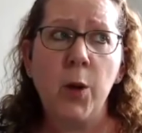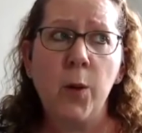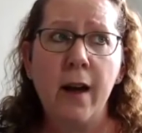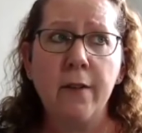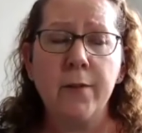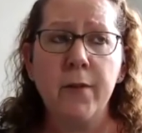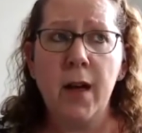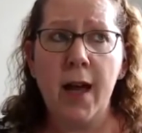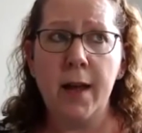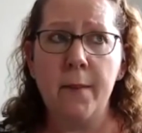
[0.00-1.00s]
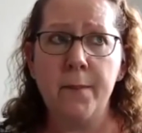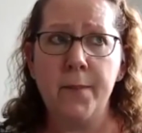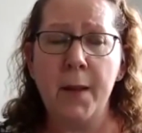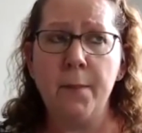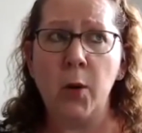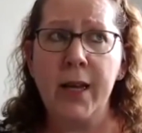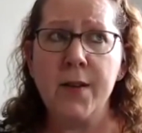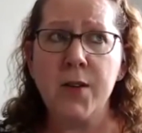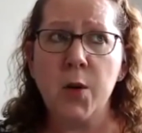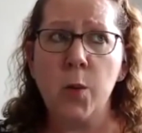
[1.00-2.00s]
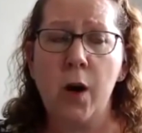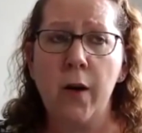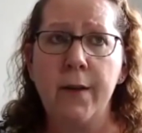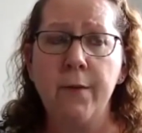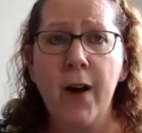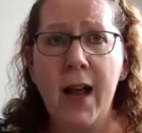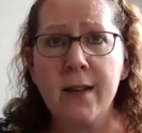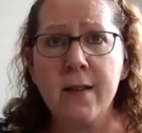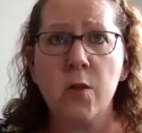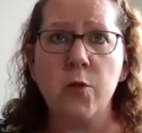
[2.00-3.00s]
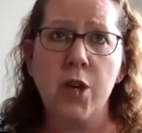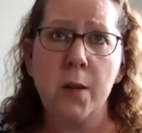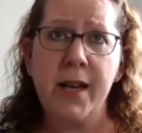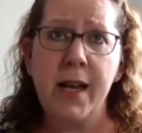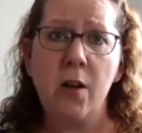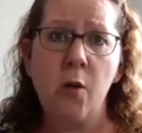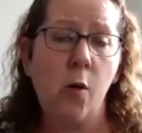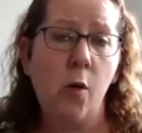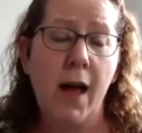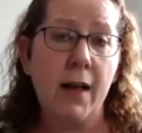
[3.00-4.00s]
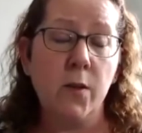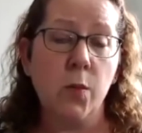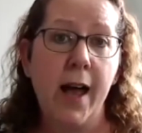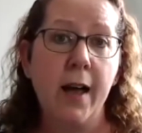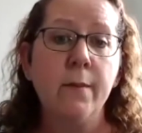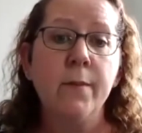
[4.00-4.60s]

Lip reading: have employees who are in France or Germany or elsewhere,